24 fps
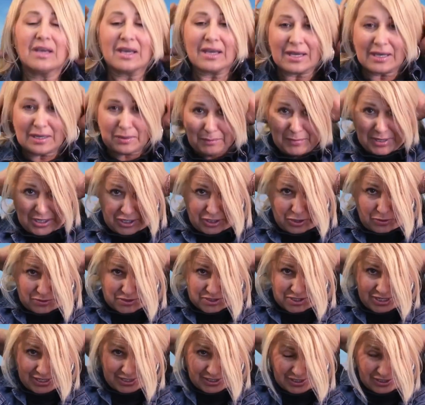And my hair
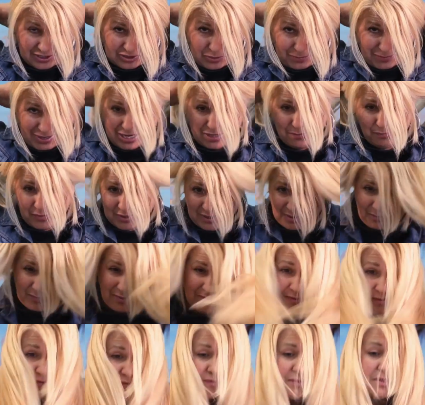is hiding in the back, but I'm
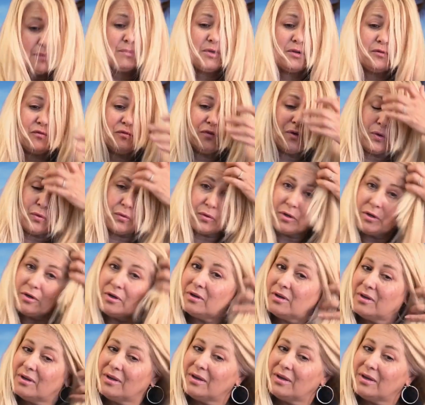going to flip it forward.